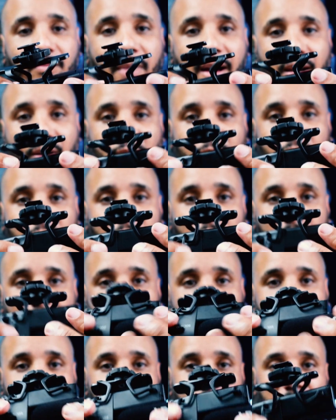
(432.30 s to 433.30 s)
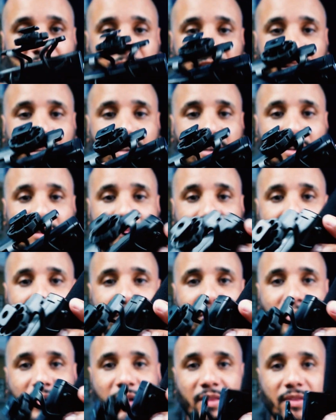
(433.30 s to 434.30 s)
microphone that they come
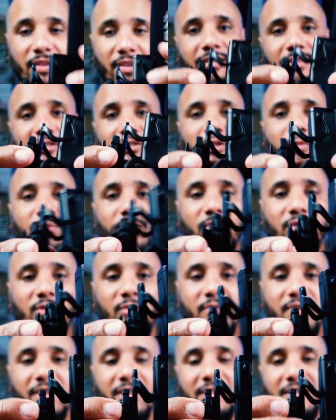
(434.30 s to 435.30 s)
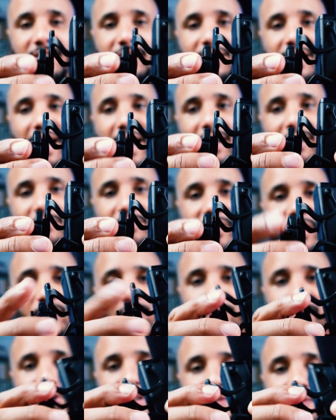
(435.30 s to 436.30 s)
out with. It's supposed to be a shock
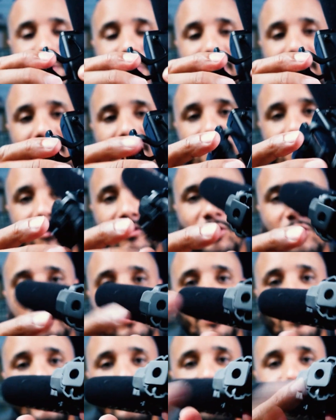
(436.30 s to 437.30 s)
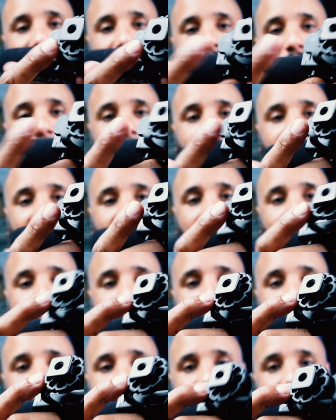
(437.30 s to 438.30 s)
mount, but normally, your shock
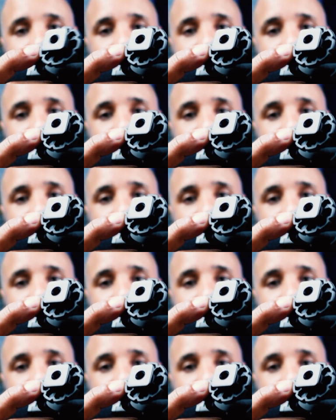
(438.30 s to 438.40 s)
mounts are